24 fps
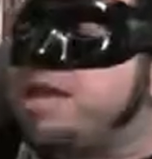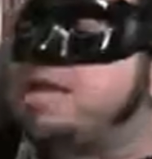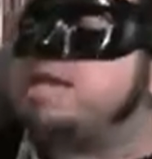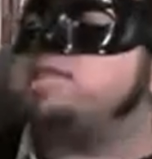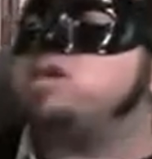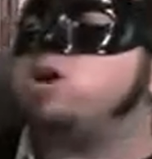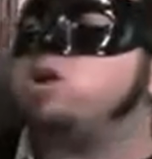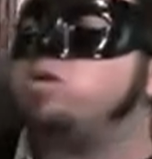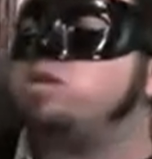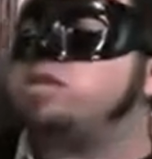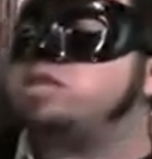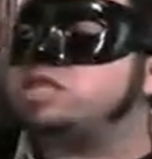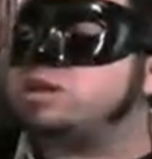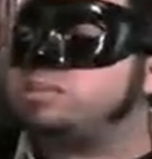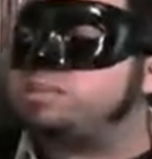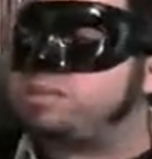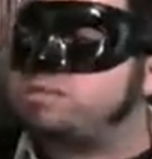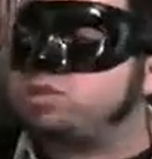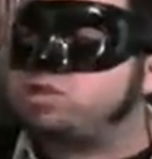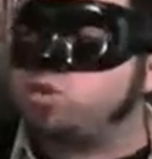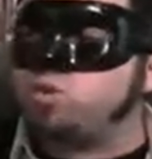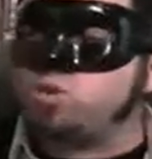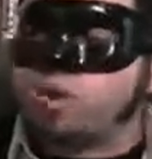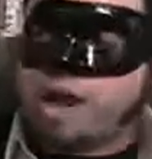him that he's only
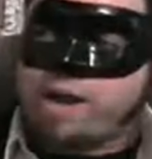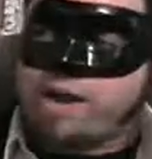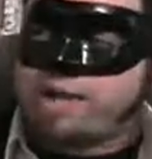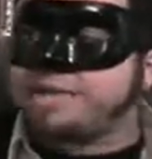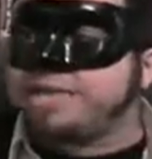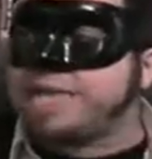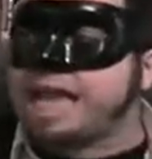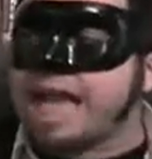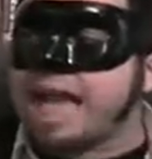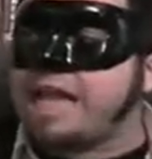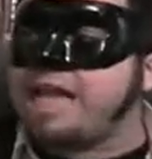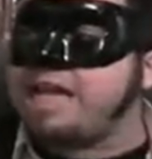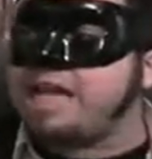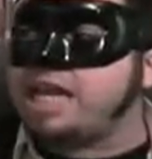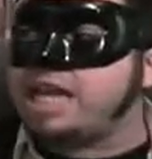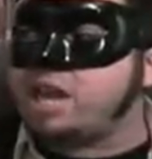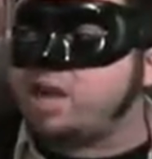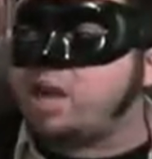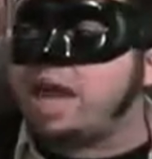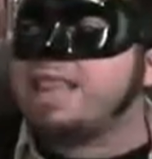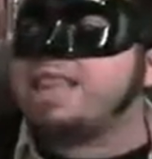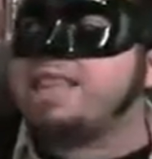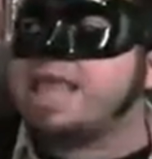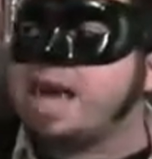supposed to wear his
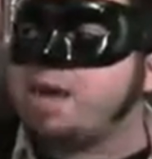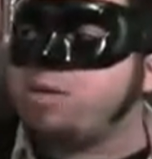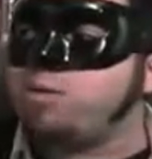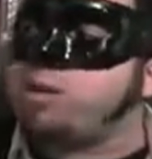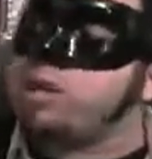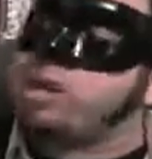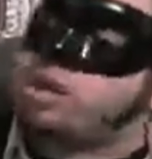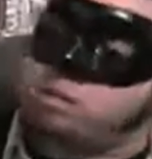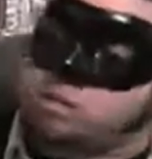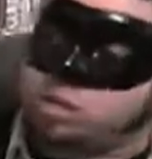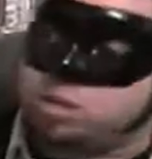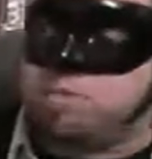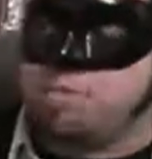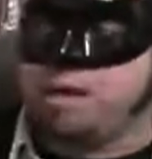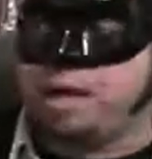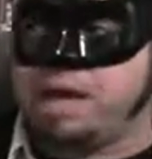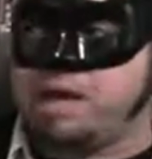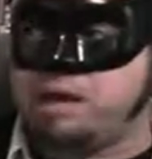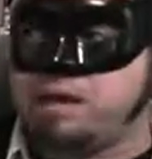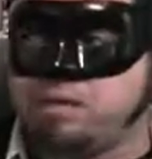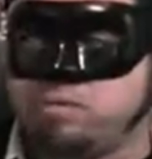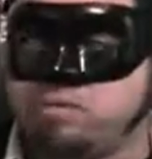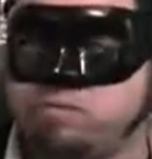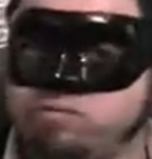headgear at night when he goes to
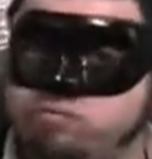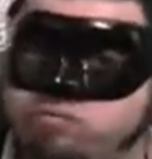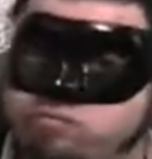bed.